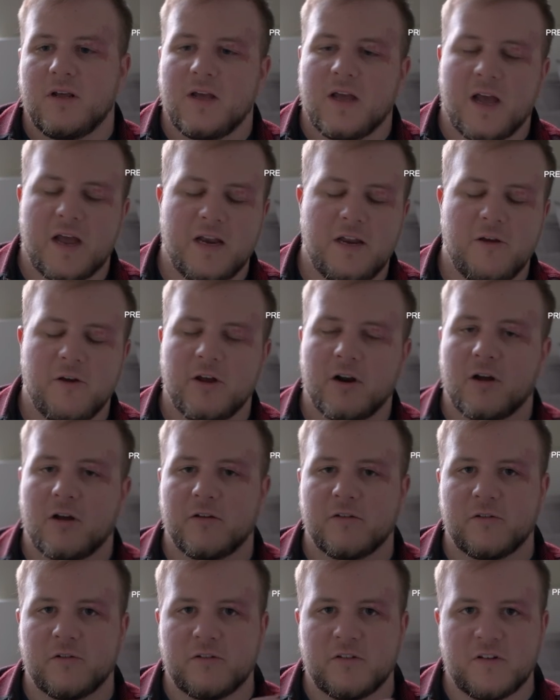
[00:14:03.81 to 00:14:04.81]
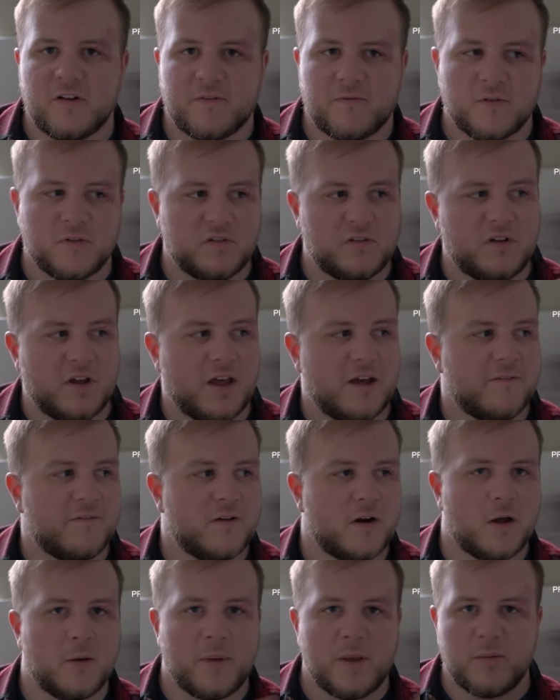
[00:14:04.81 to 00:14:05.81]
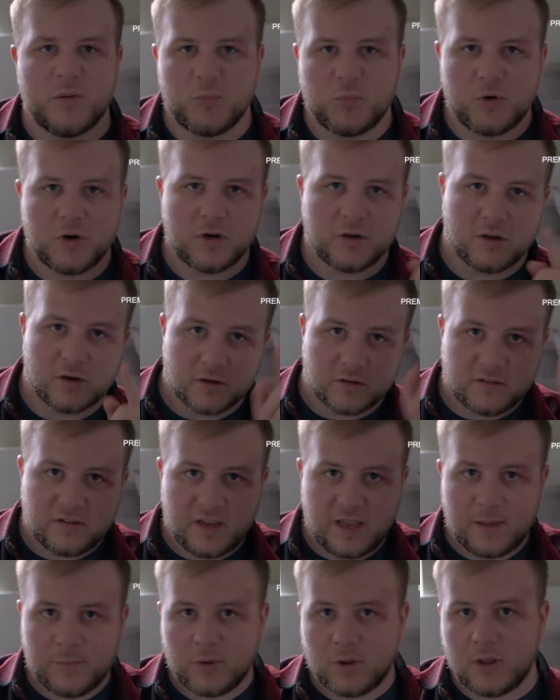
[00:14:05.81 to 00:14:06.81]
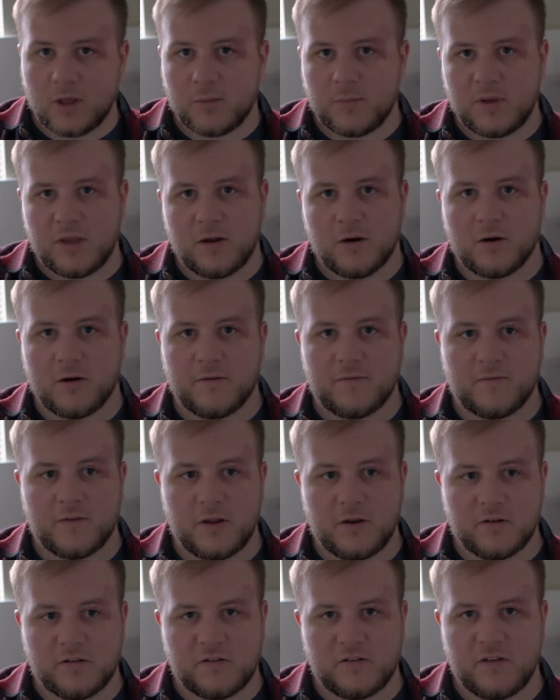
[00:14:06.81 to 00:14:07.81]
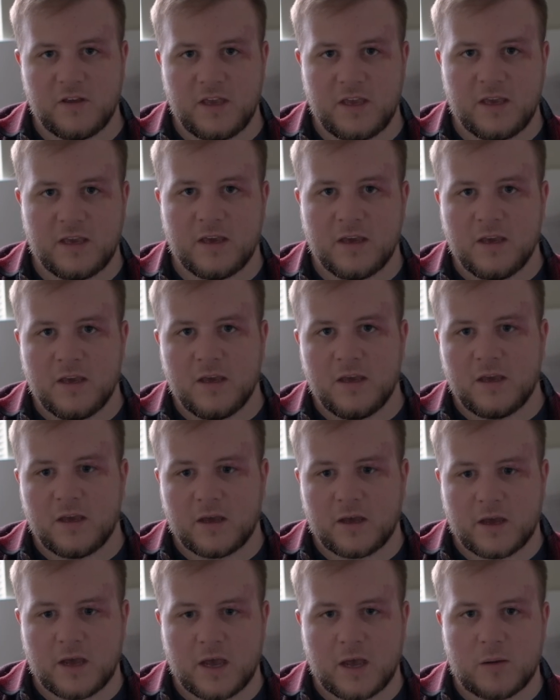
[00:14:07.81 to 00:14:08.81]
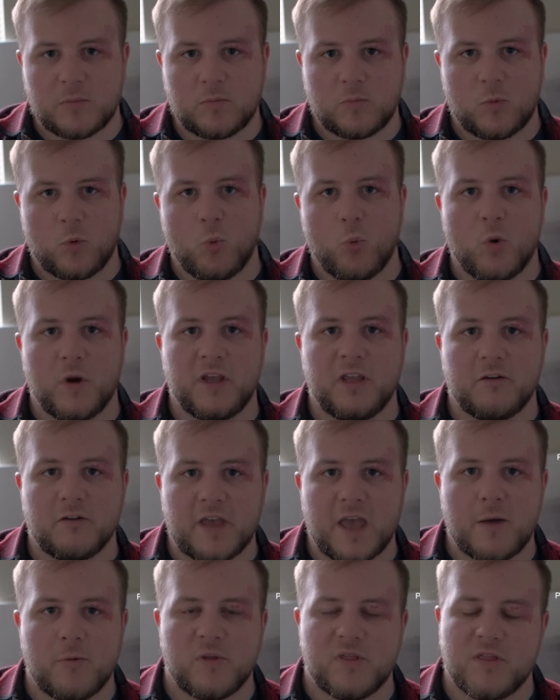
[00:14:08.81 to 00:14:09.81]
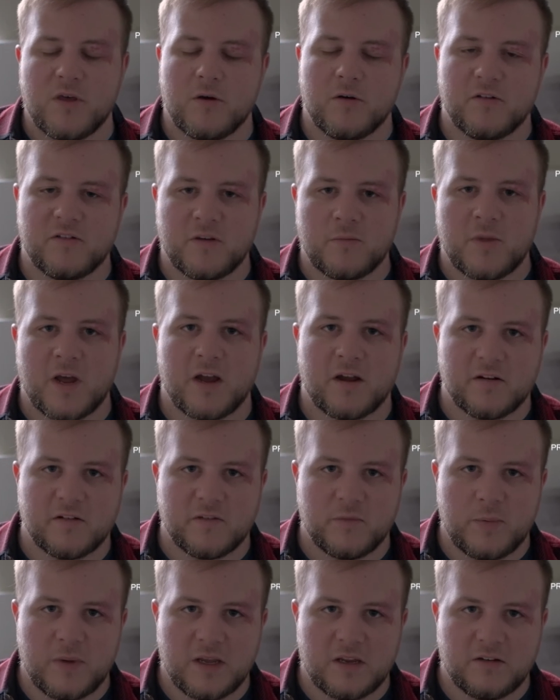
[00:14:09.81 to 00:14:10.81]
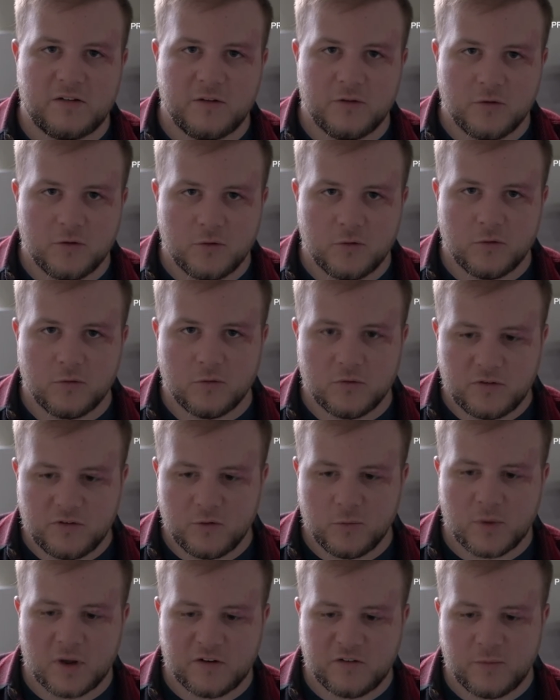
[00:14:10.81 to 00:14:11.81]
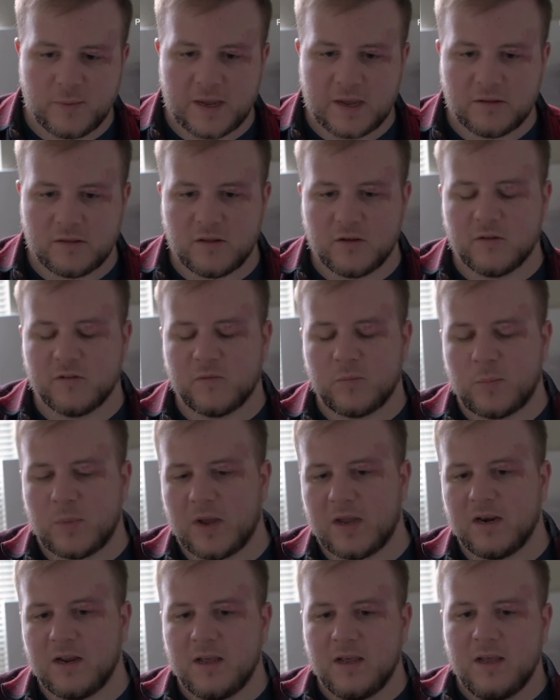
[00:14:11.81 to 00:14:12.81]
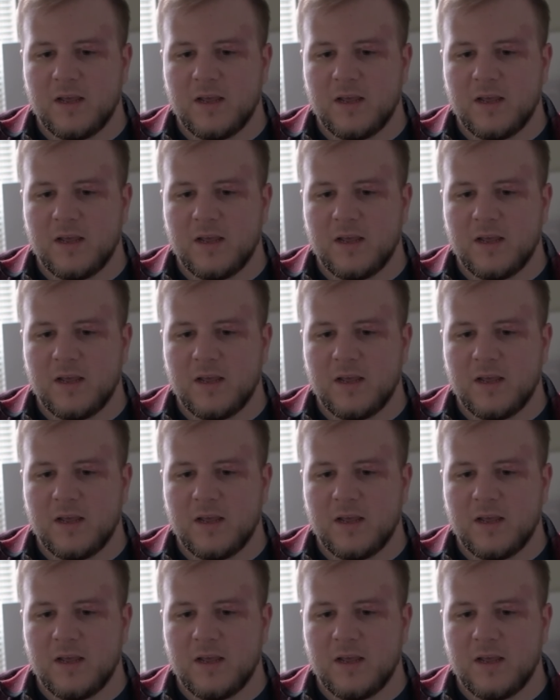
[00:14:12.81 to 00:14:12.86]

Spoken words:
And you get all sorts of different stuff, and I'll maybe put a little table up here for you to see what you get with those. I'm not going to speak too much about those, but